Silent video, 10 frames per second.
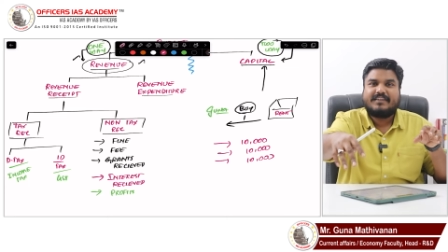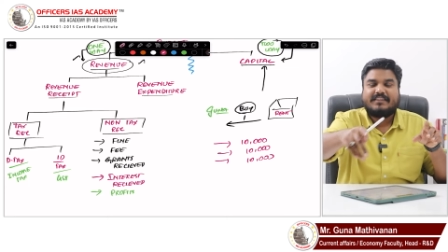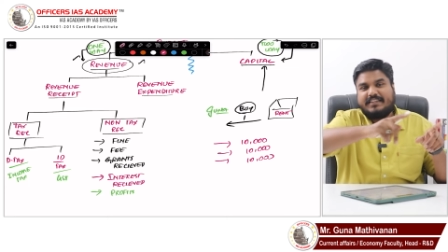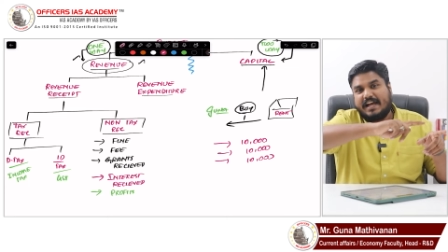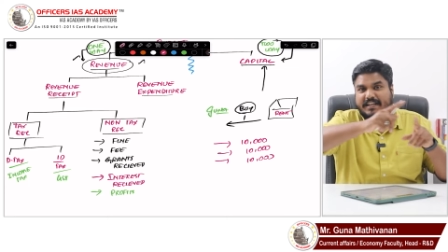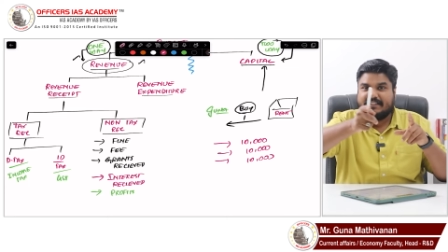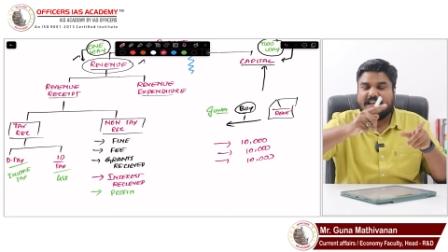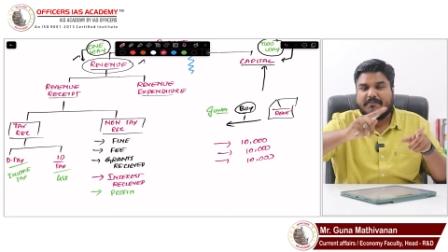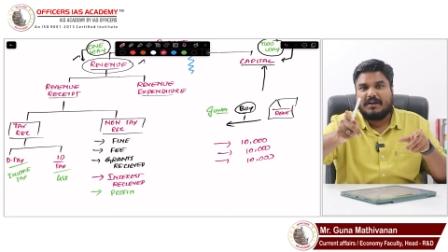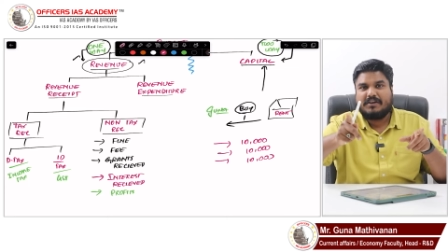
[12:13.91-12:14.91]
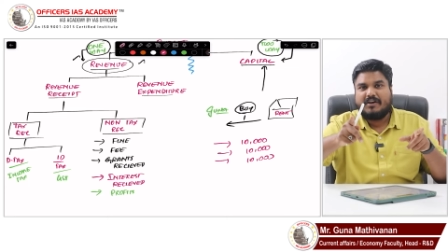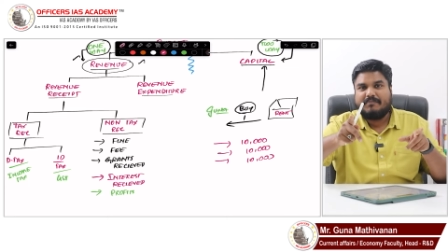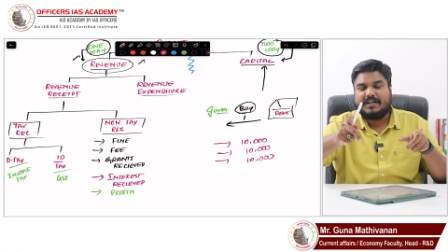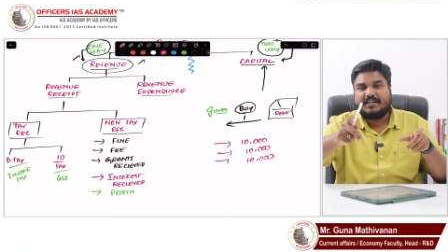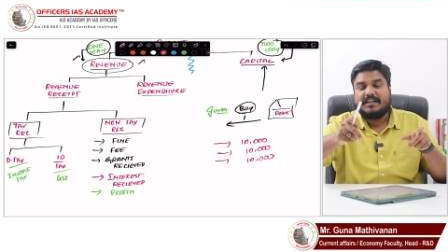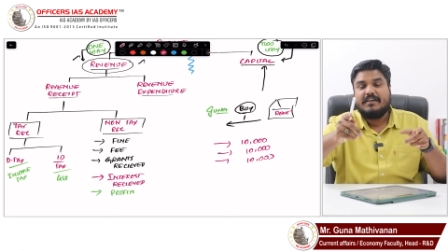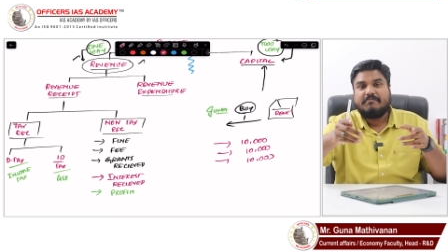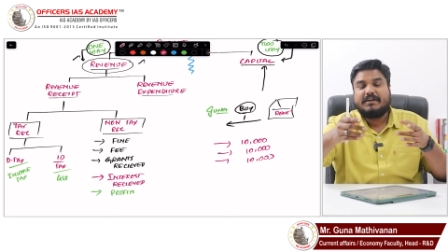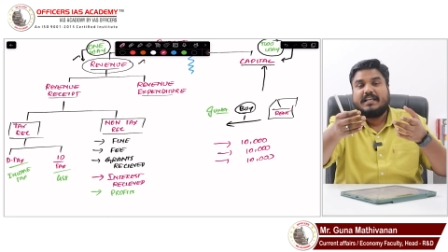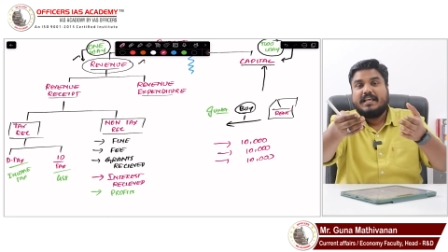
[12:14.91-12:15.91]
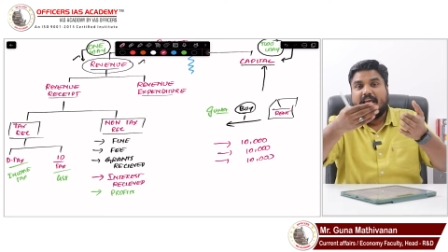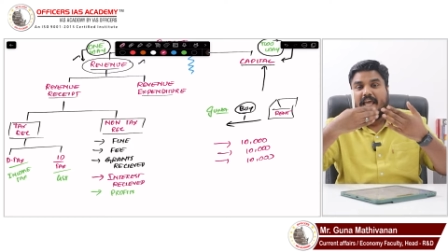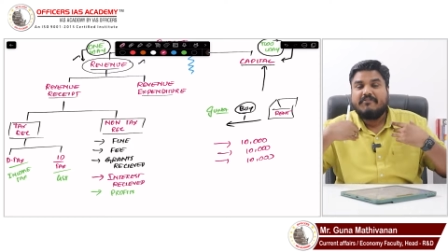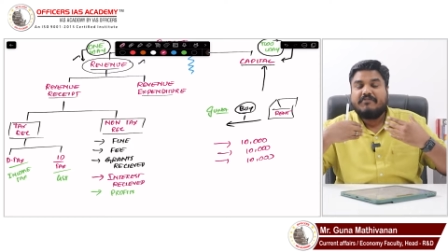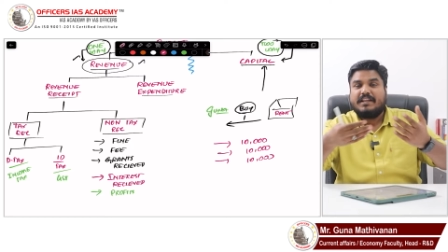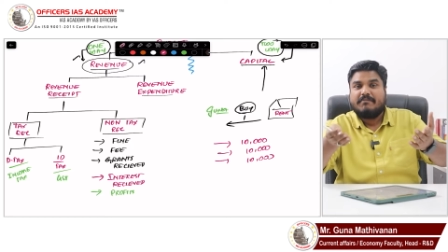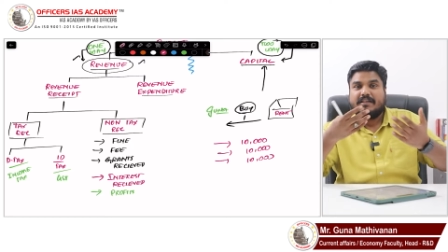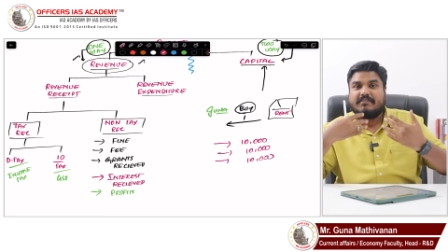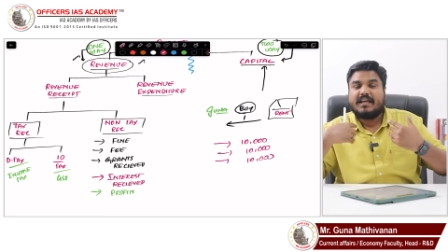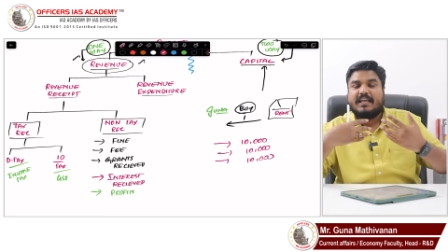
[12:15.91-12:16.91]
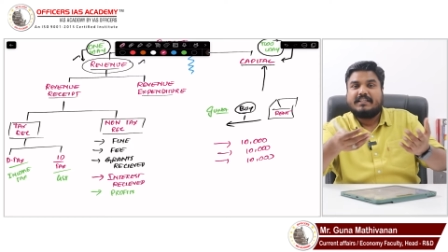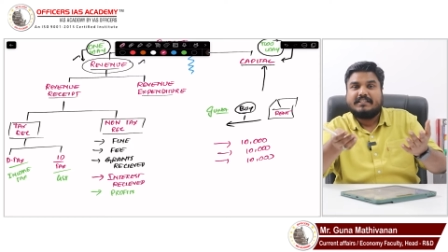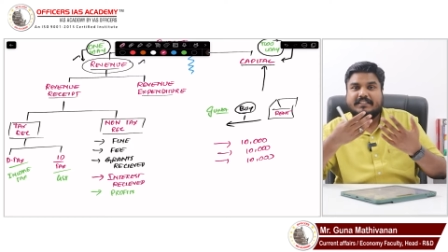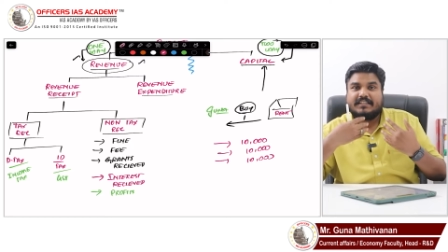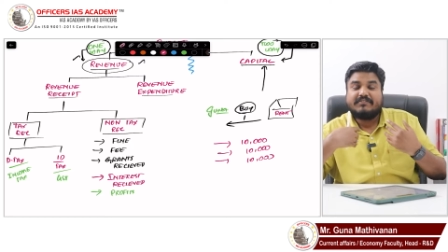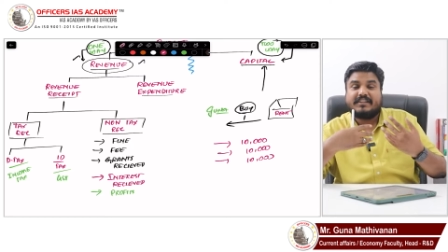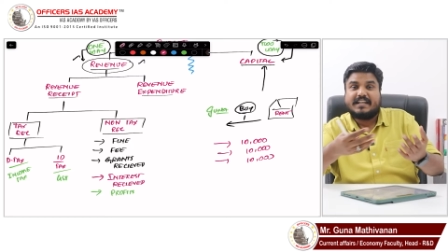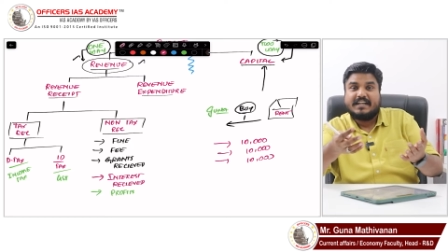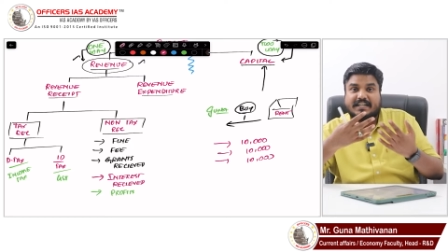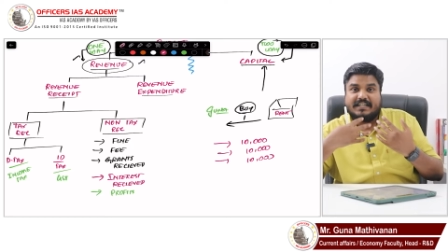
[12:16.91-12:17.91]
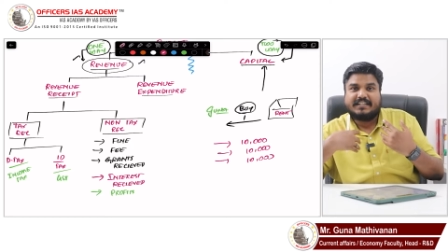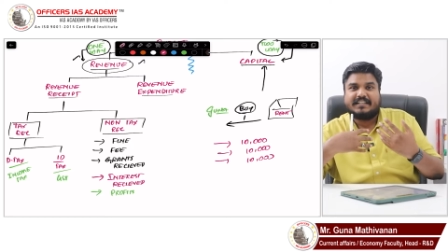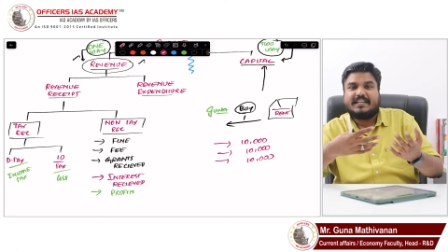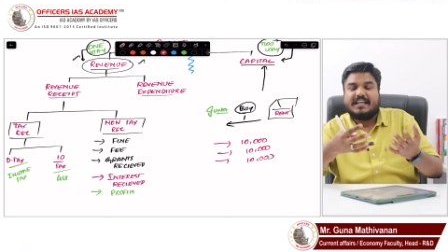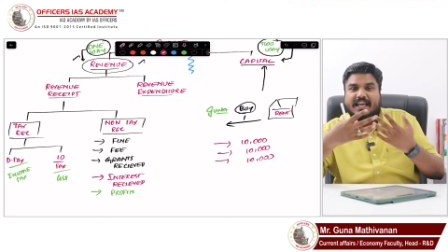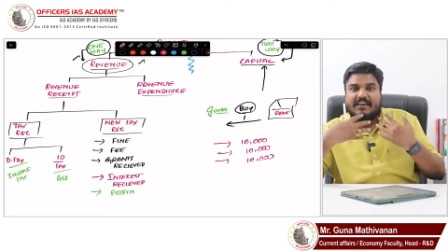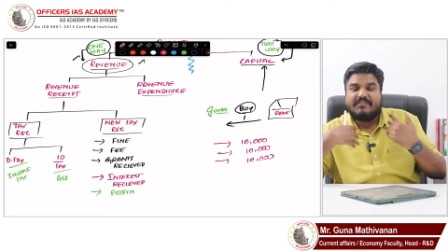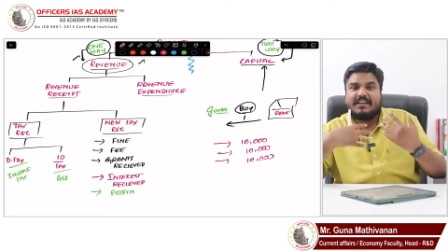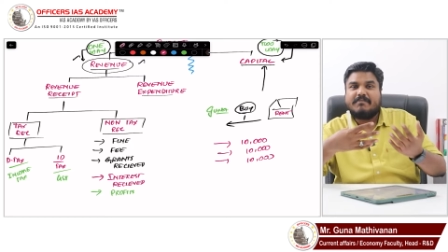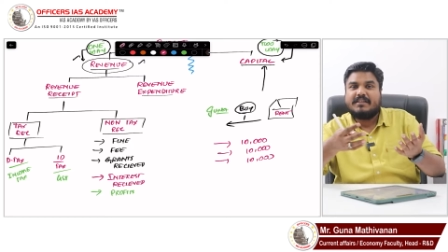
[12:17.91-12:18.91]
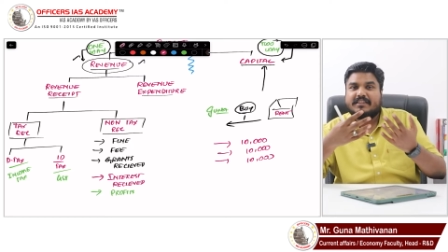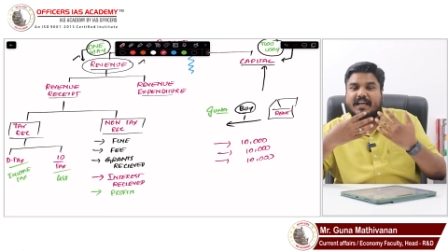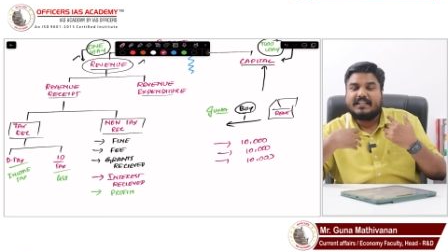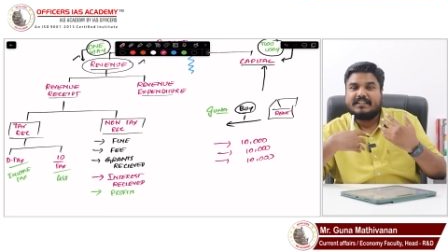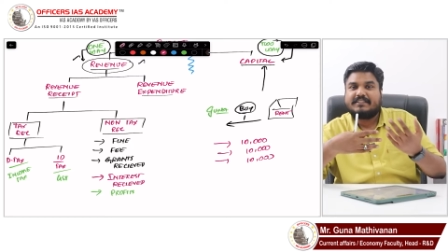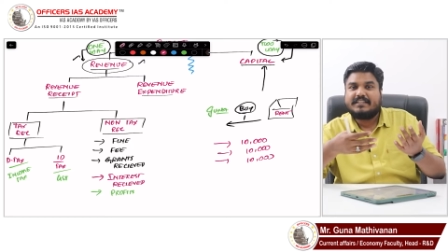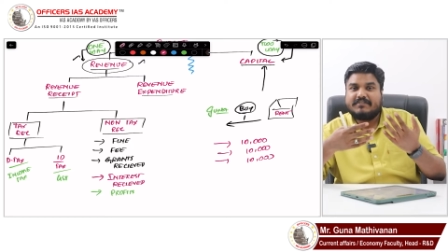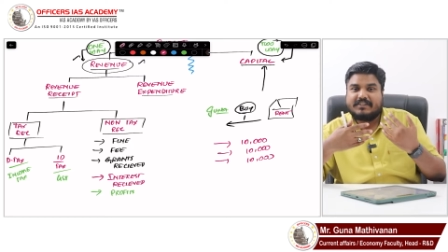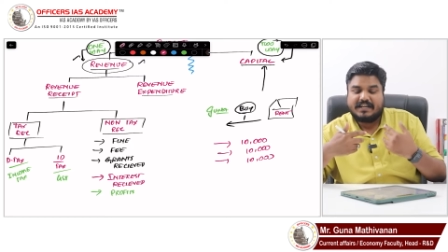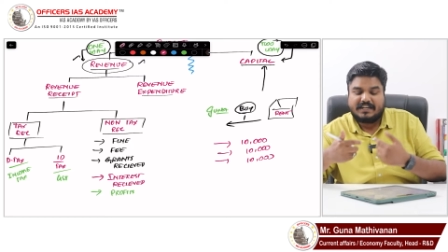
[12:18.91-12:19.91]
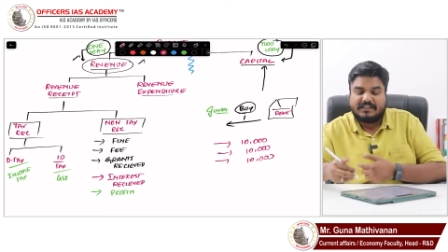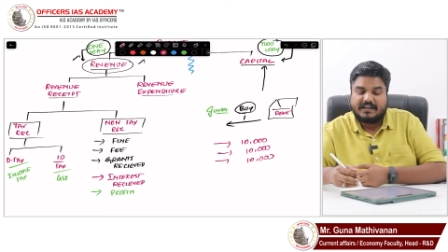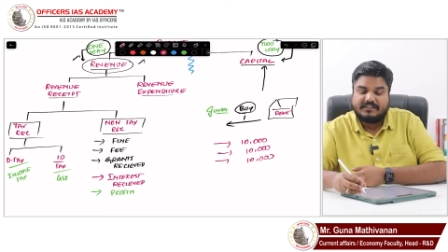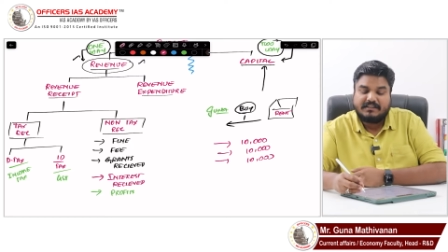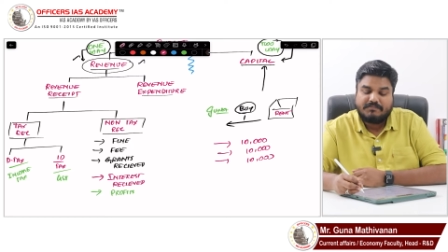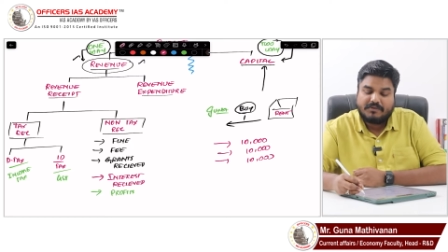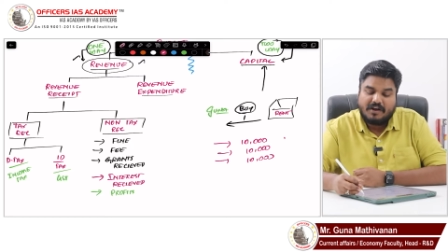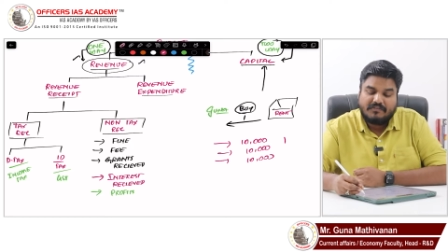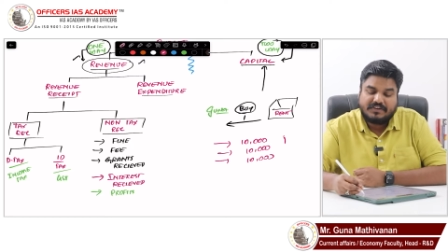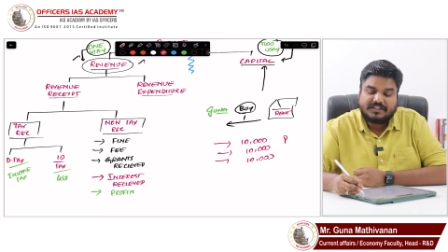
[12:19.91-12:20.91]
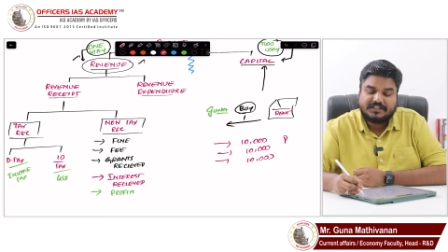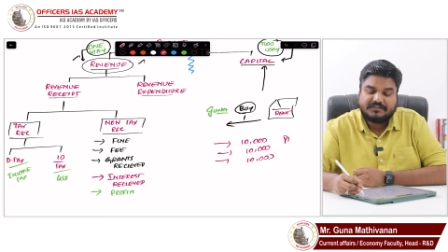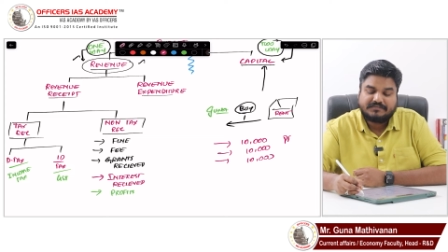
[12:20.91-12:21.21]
That is capital component. But every month I receive rent. Every month I receive rent. That is a profit.